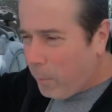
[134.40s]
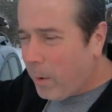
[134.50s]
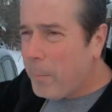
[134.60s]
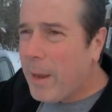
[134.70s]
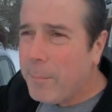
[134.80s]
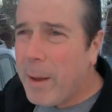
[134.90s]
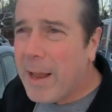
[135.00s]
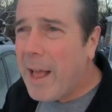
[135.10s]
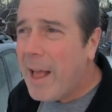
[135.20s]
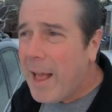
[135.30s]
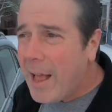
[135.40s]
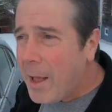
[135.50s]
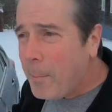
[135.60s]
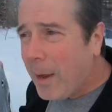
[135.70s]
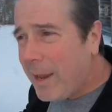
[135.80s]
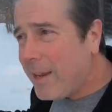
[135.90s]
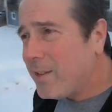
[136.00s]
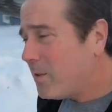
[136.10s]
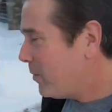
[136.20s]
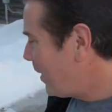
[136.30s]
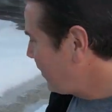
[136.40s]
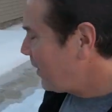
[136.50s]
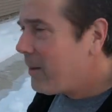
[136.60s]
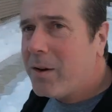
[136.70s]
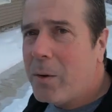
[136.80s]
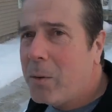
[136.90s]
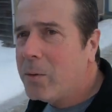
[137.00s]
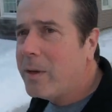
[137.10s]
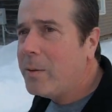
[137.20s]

But man, my my hands do not like the cold